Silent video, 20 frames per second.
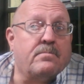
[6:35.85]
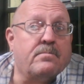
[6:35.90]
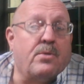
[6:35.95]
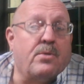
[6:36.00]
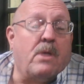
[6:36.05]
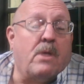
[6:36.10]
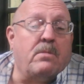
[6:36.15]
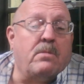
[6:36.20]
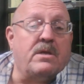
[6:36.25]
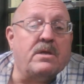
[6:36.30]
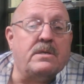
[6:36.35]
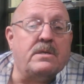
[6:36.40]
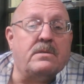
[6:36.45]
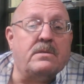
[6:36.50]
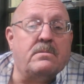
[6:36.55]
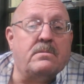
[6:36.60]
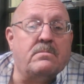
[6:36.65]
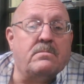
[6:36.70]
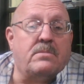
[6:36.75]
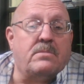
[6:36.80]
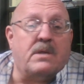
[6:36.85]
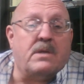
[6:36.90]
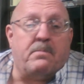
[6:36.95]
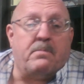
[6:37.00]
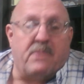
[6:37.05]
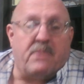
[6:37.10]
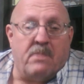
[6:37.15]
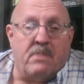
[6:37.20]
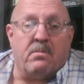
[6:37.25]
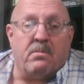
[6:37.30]
probably
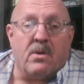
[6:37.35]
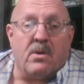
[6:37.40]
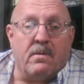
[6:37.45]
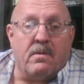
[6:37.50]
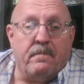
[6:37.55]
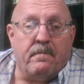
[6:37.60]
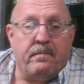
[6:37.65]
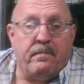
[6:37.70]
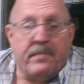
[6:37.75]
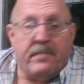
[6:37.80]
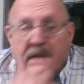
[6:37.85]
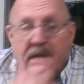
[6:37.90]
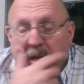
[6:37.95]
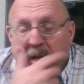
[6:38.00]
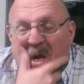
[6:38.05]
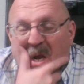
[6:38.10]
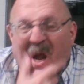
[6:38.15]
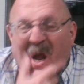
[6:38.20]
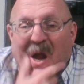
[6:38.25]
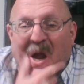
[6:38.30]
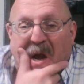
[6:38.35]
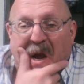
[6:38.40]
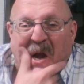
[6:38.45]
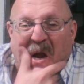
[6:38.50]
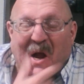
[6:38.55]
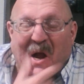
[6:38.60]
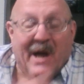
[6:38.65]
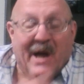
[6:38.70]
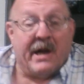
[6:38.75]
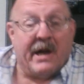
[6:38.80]
September.
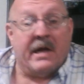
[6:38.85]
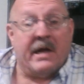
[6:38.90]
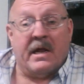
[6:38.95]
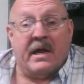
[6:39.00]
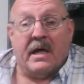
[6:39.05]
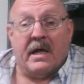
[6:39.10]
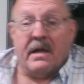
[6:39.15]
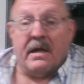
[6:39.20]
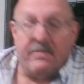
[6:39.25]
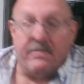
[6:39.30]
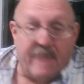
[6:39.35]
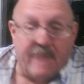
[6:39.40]
And then uh,